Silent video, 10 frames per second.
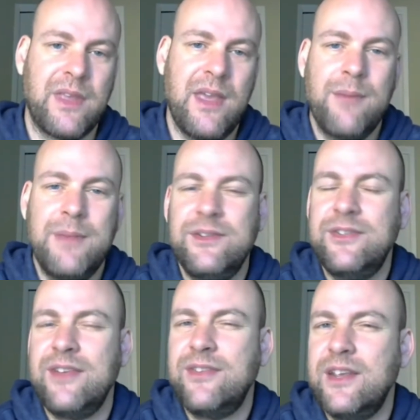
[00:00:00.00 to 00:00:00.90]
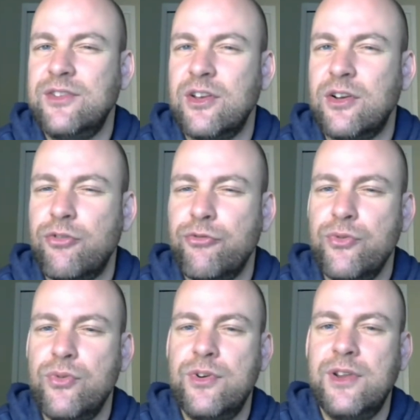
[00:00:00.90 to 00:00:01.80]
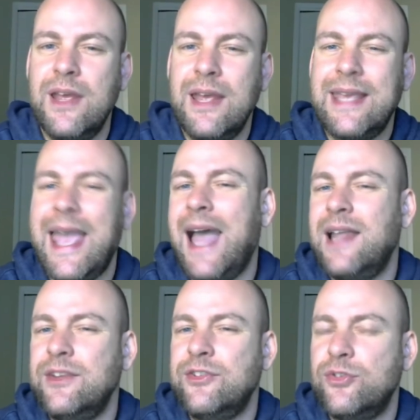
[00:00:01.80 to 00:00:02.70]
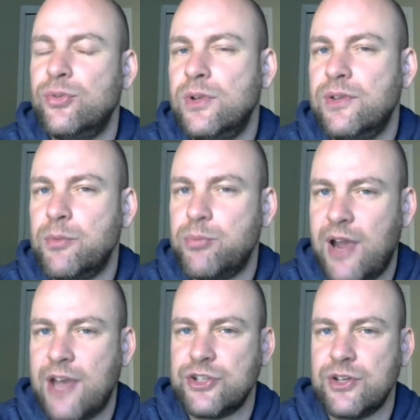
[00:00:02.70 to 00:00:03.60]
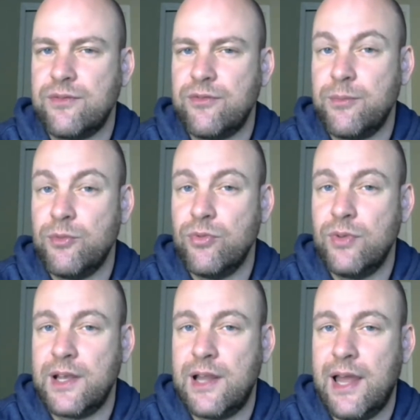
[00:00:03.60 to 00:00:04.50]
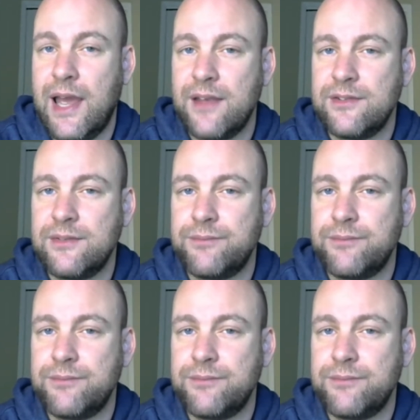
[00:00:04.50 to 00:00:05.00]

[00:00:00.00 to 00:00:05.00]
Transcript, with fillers: Means testing is a crude, callous tool of oppression from the ruling class.